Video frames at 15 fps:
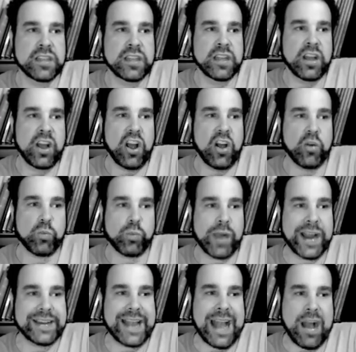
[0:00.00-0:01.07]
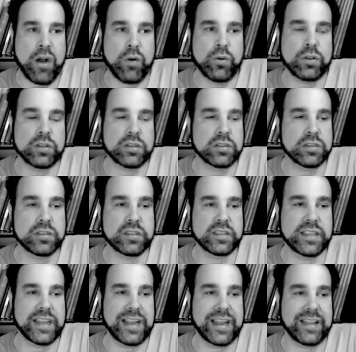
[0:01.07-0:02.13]
Uh, right now,
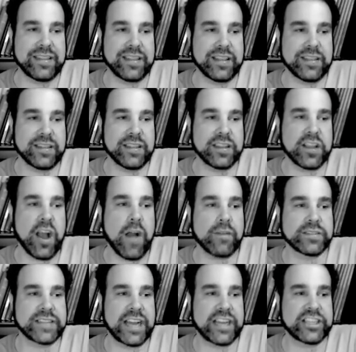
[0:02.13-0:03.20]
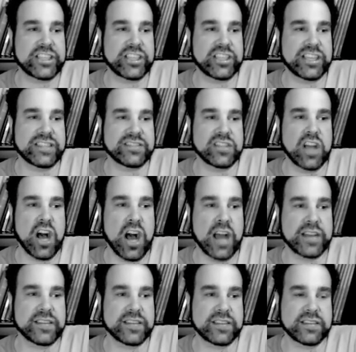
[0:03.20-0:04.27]
it, the the conversation is
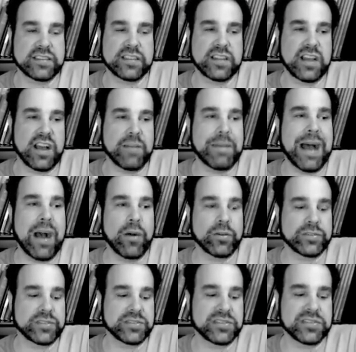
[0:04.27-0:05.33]
not about